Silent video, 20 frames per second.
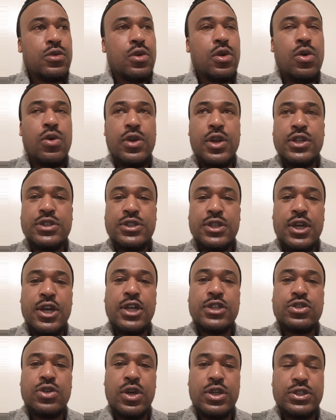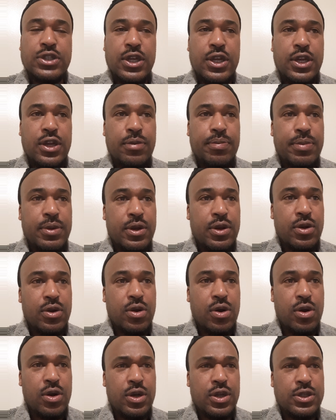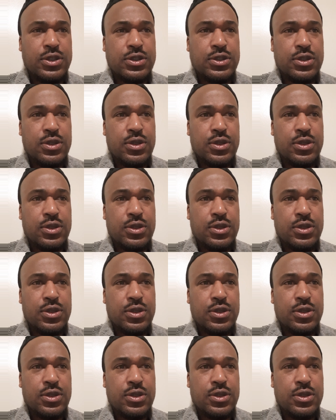When Nipsey Hussle is an independent artist.